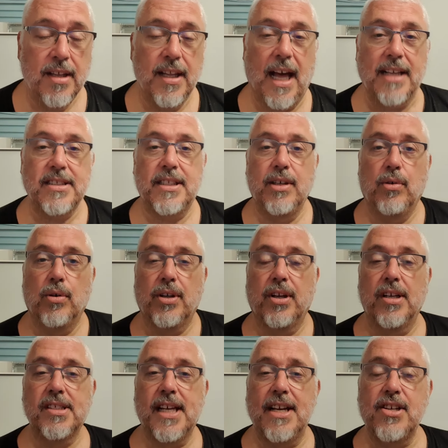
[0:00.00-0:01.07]
That's the
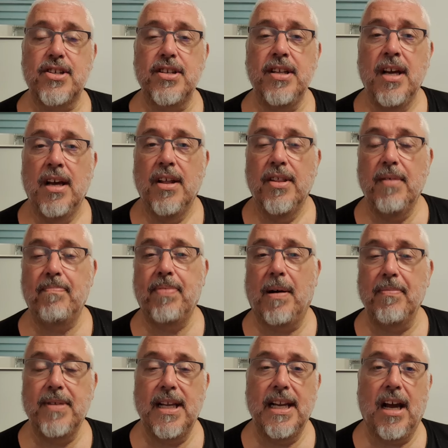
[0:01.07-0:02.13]
organisation that
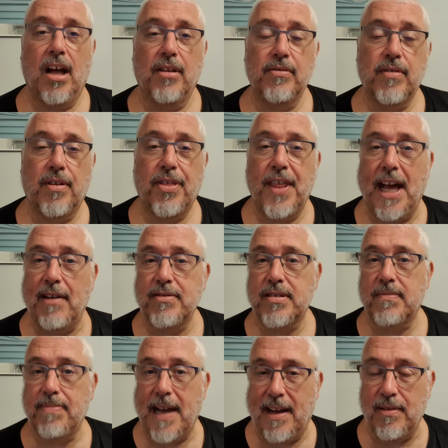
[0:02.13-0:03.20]
pumped nearly
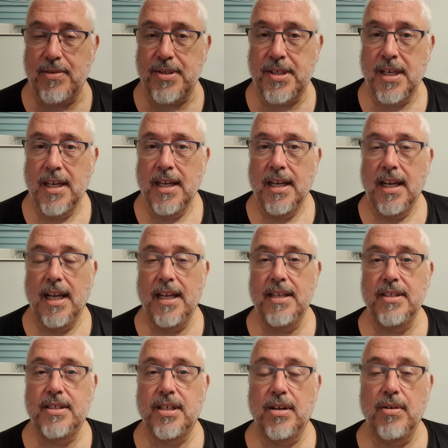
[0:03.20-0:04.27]
£100,000
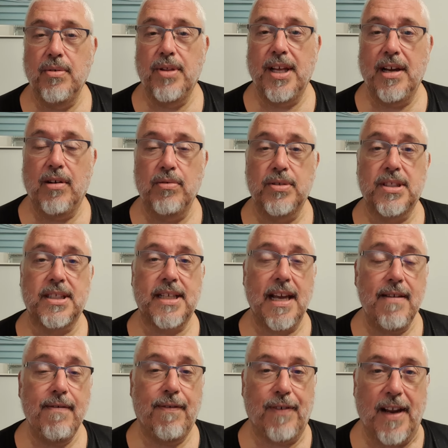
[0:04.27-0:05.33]
into the old
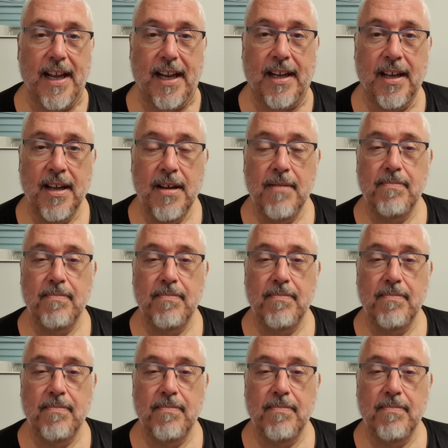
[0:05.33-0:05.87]
skin flick,